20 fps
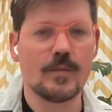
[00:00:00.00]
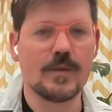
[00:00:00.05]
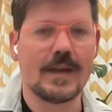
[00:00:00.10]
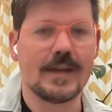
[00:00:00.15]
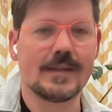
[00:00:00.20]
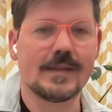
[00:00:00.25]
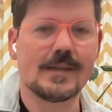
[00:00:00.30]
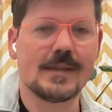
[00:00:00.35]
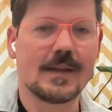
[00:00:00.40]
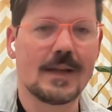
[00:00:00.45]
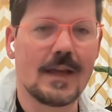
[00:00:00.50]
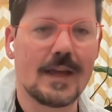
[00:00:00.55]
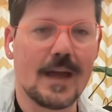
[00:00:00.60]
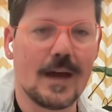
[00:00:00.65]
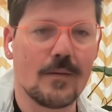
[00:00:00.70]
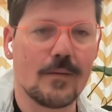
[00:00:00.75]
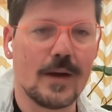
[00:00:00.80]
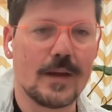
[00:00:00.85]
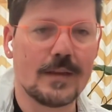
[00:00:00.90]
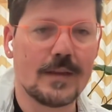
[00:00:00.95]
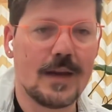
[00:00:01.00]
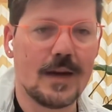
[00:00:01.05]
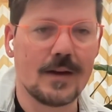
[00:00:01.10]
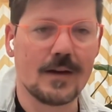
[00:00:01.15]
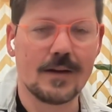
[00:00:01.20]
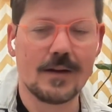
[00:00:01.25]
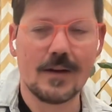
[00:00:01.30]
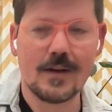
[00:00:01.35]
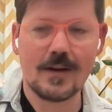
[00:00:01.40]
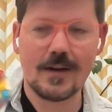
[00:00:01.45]
plates sticking out right
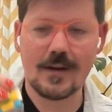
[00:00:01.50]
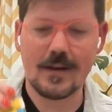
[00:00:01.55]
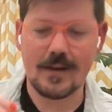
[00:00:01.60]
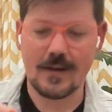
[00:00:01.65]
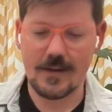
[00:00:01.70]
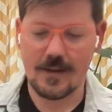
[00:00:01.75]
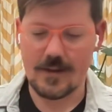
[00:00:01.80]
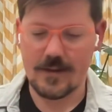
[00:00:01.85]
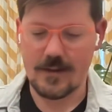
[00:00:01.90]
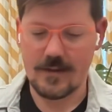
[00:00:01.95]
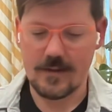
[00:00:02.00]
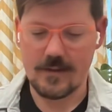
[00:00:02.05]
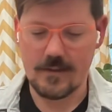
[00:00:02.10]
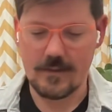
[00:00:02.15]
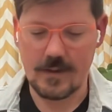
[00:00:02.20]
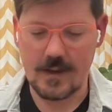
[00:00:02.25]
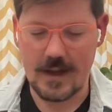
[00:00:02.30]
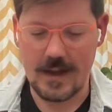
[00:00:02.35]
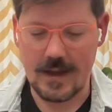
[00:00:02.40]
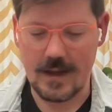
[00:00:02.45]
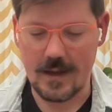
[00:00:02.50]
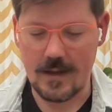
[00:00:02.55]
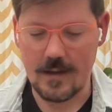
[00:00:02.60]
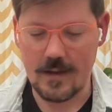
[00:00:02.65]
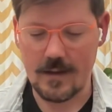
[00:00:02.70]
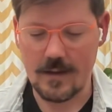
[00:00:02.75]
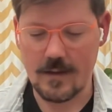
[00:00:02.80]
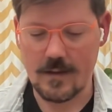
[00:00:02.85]
there. Okay,